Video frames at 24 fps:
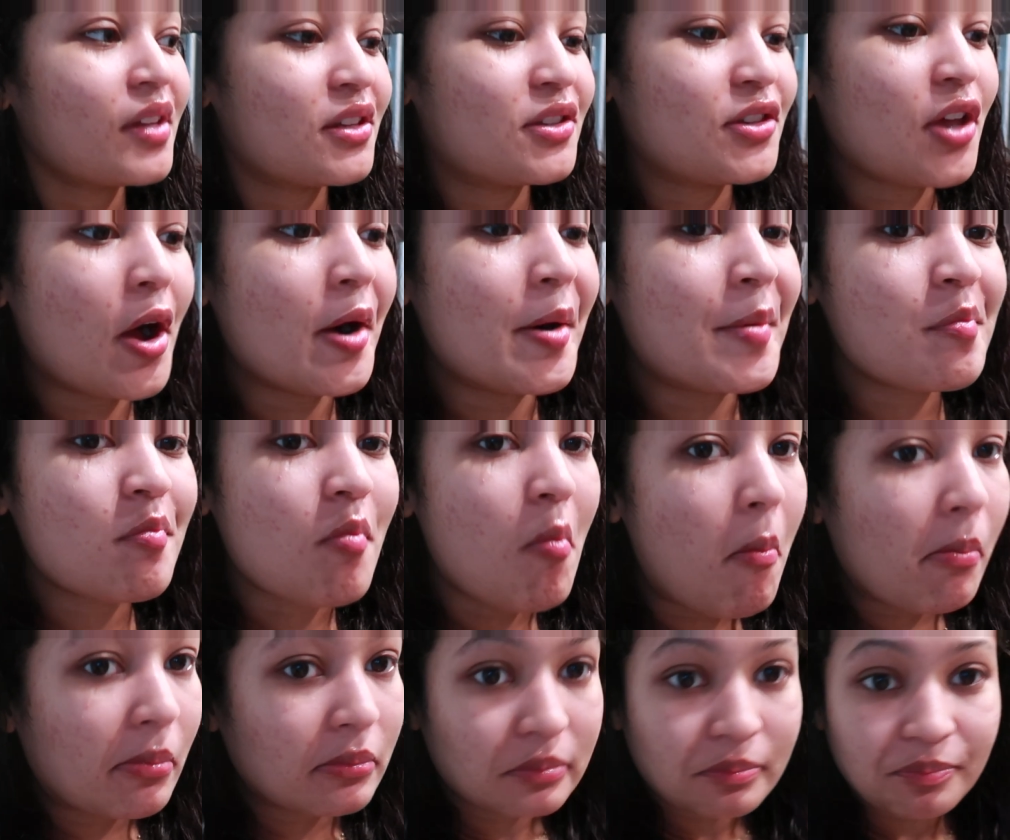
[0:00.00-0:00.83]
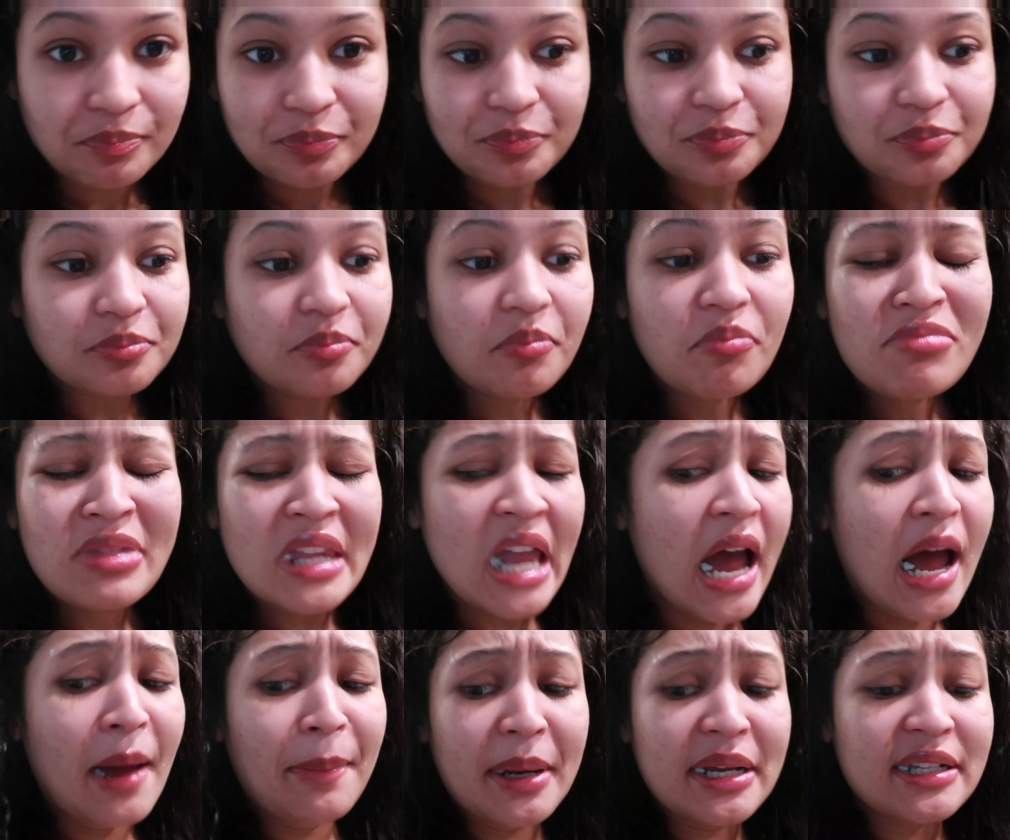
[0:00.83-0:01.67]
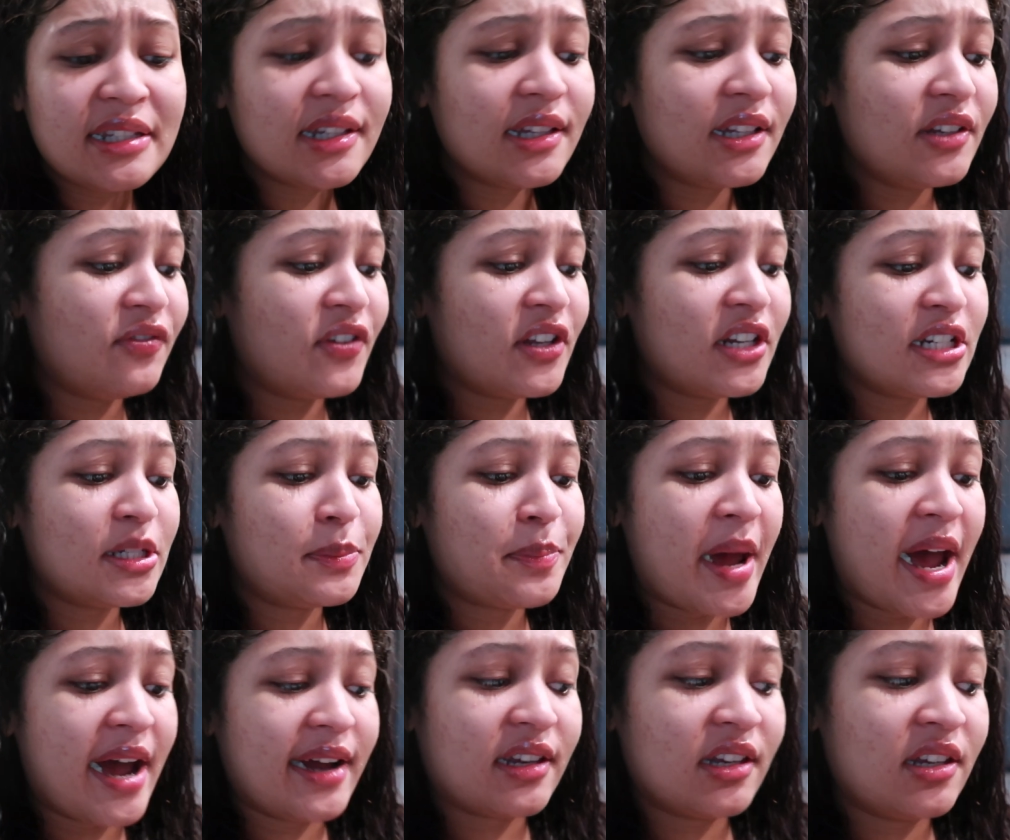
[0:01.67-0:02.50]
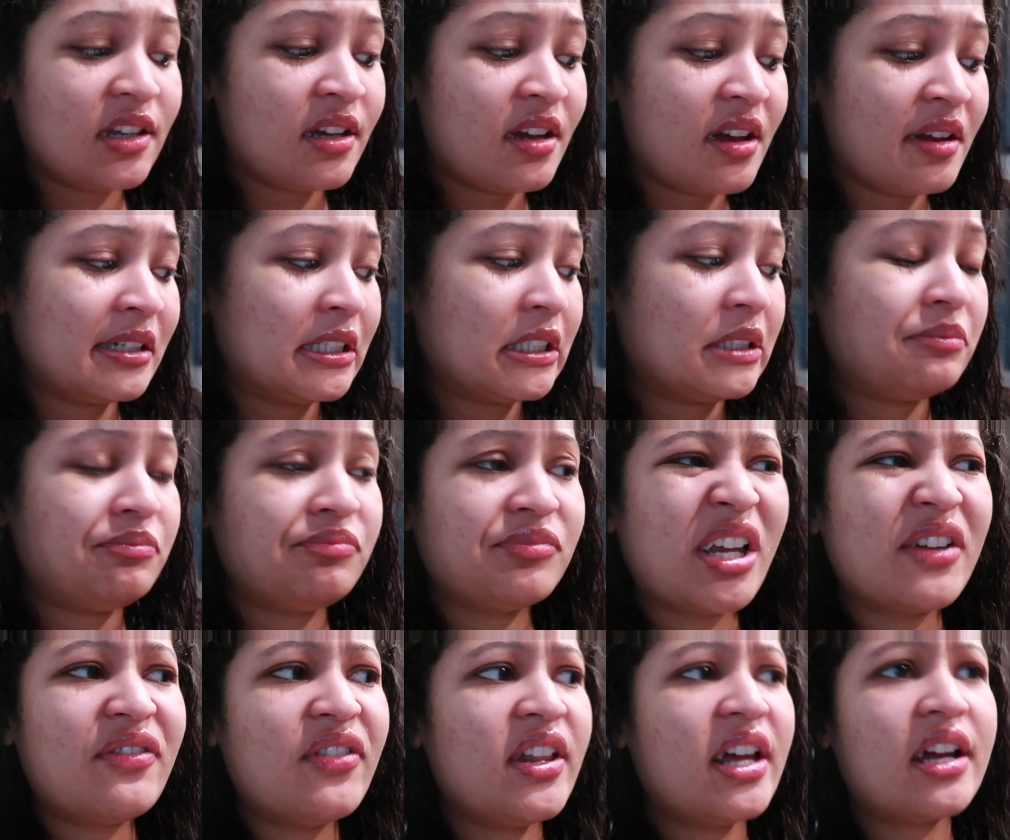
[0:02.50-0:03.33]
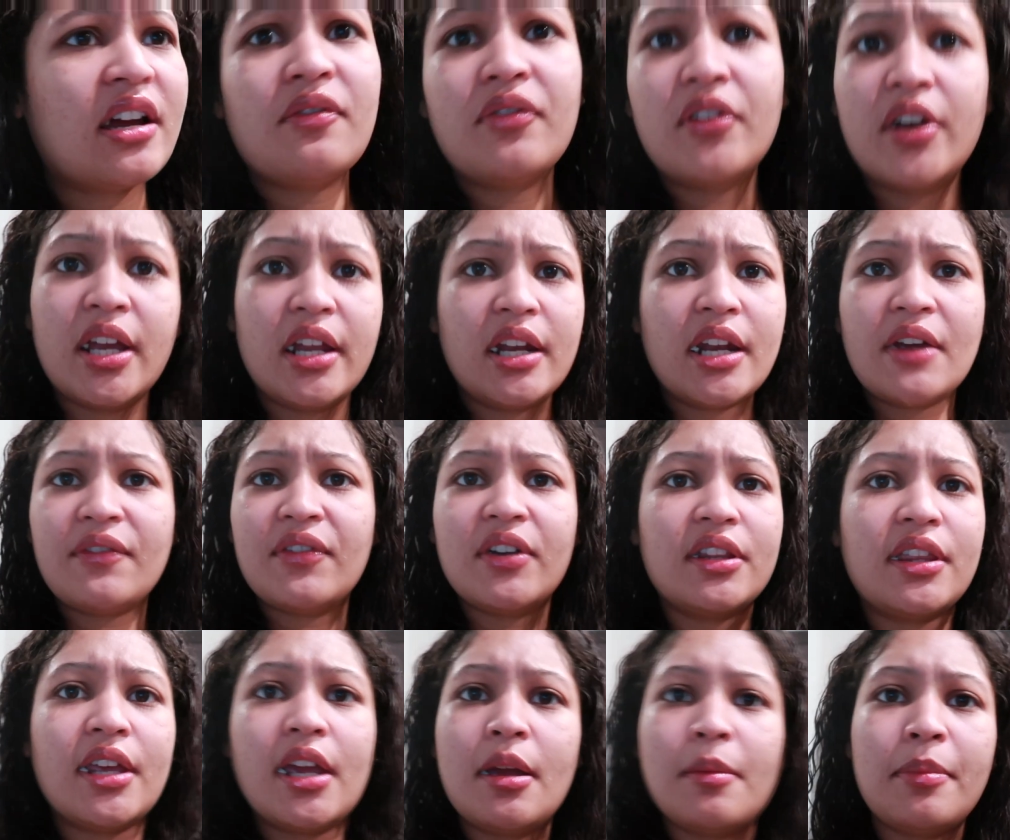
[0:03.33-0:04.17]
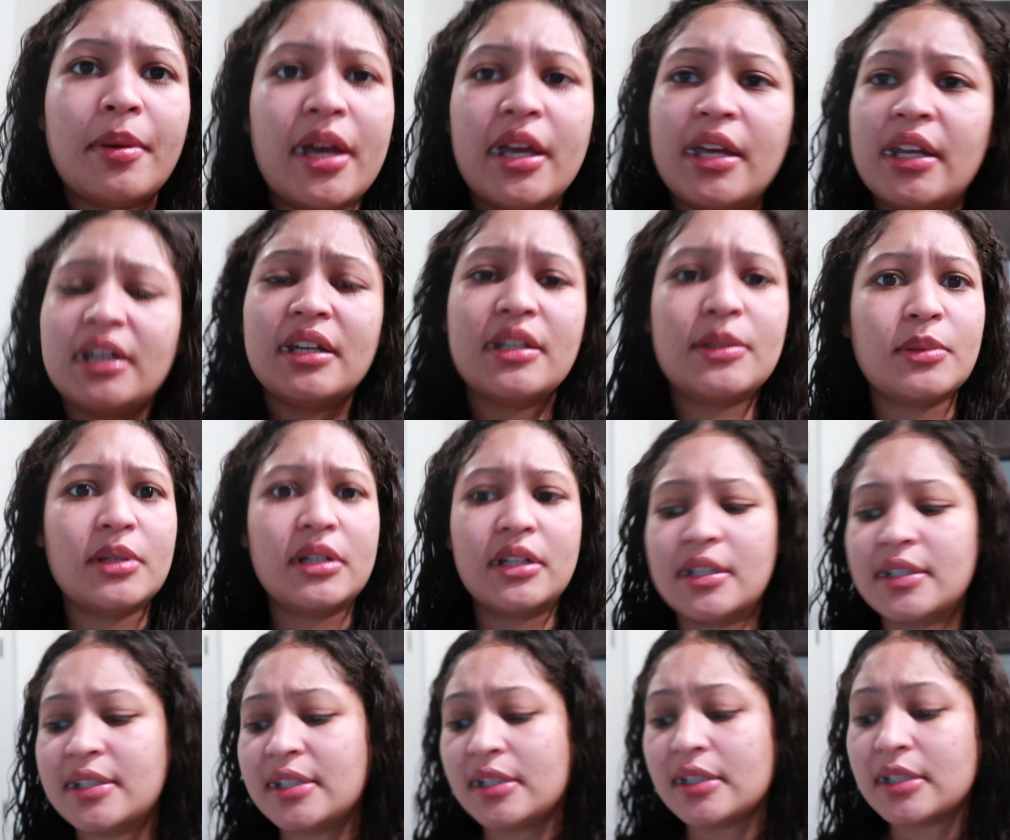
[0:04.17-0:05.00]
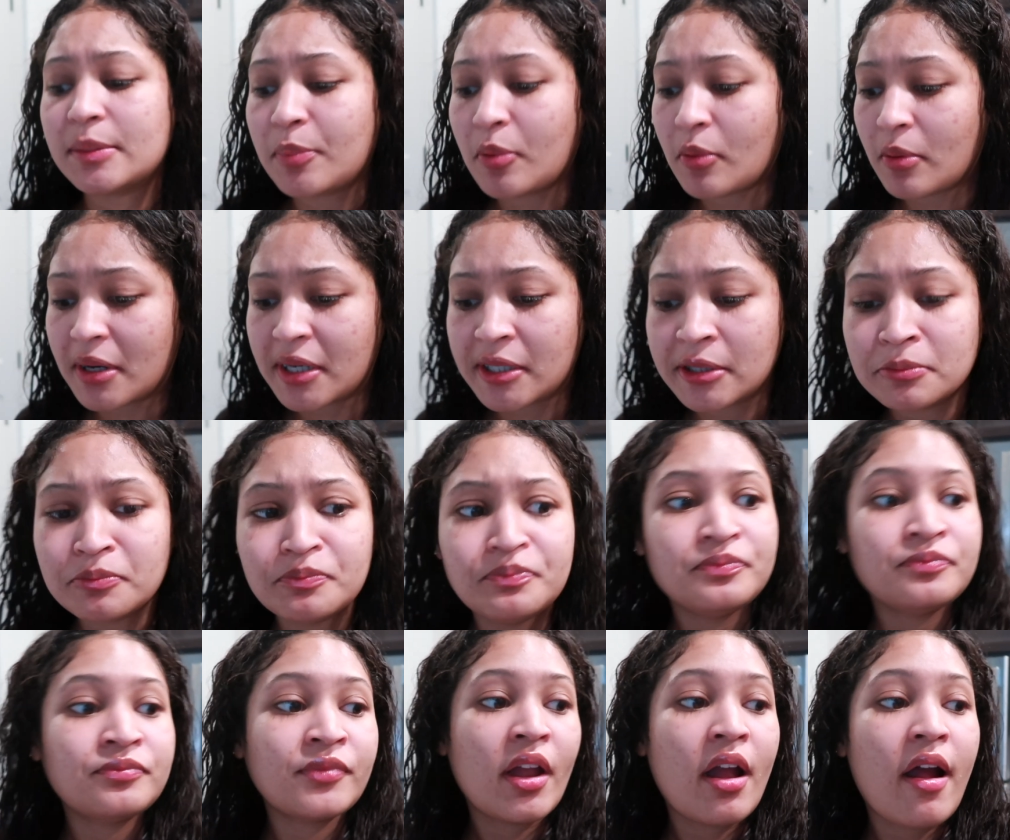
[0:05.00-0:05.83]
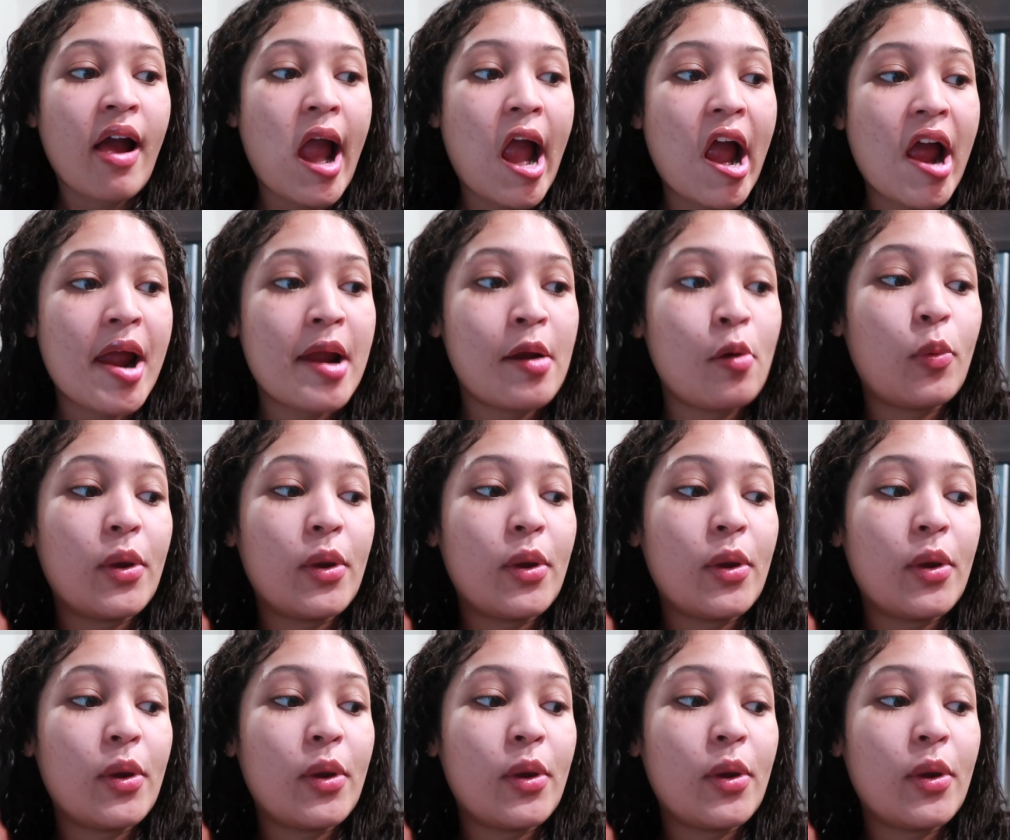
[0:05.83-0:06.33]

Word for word: So I basically finished packing. I feel like I'm forgetting everything, but it is what it is at this point. I